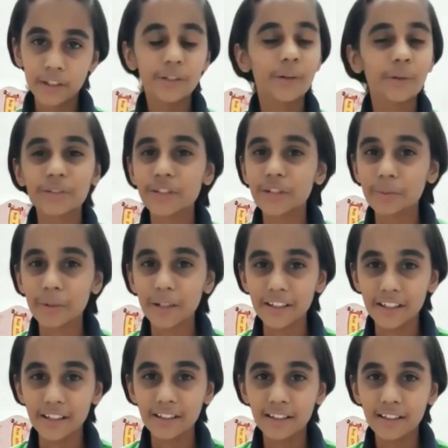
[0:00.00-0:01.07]
Don't you
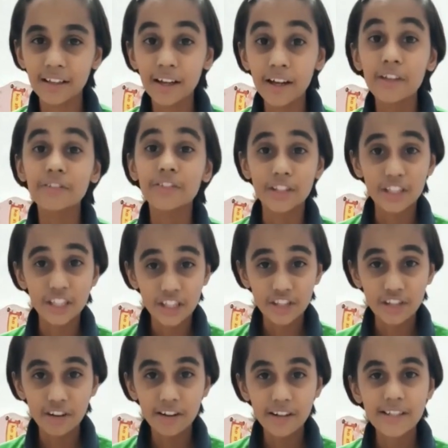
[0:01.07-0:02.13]
worry, the
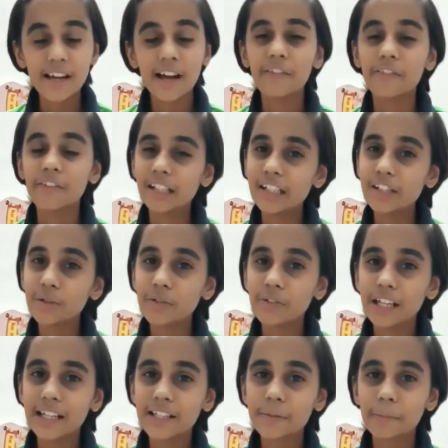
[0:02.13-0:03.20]
teachers are ready to
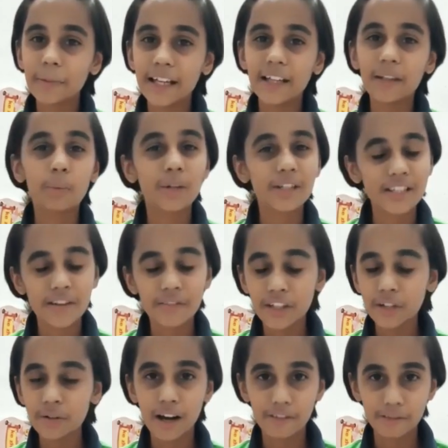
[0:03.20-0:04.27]
re-explain whatever
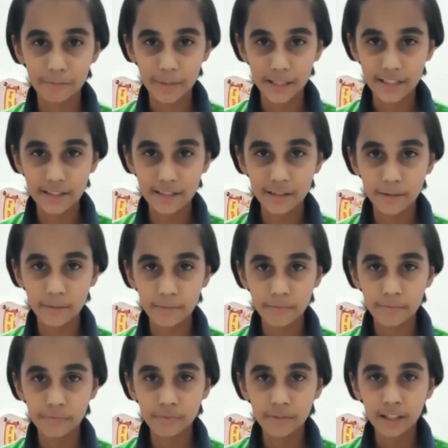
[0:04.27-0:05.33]
you have missed.
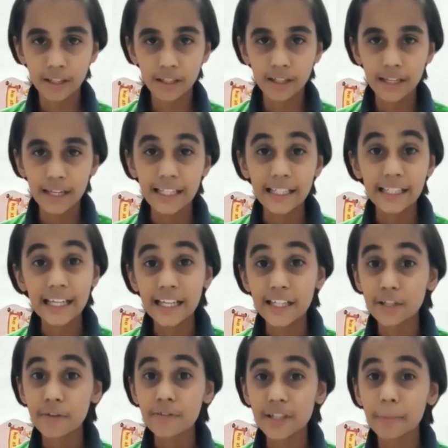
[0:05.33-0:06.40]
In case
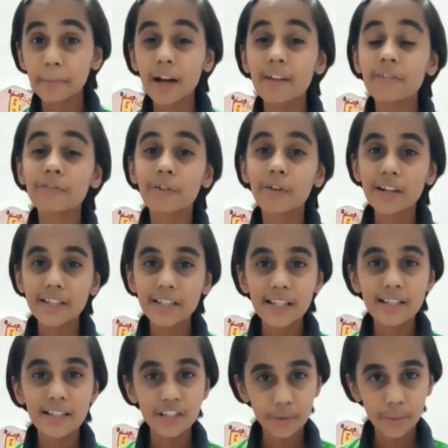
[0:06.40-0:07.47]
of some
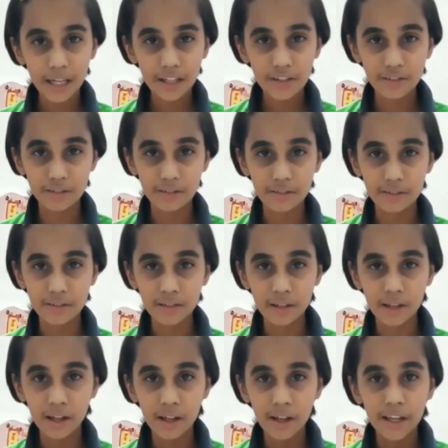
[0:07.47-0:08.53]
unforeseen situations,
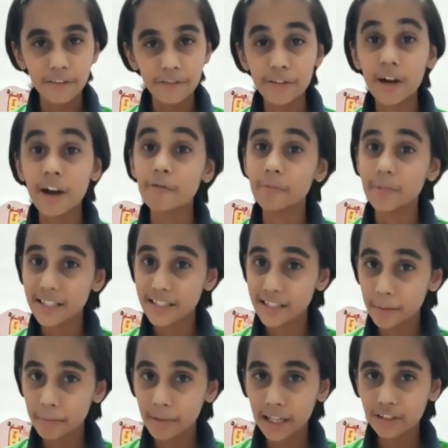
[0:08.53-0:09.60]
if you have missed
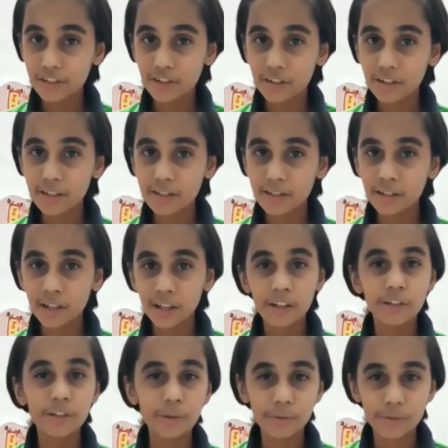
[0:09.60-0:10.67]
some lectures,
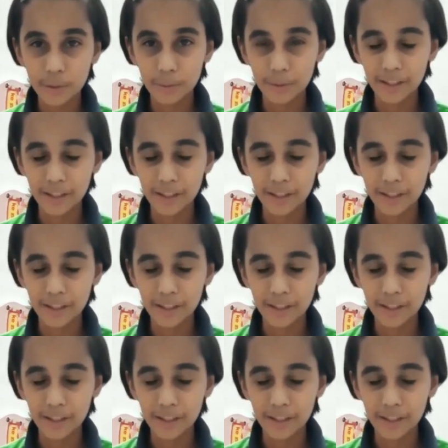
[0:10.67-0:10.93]
don't you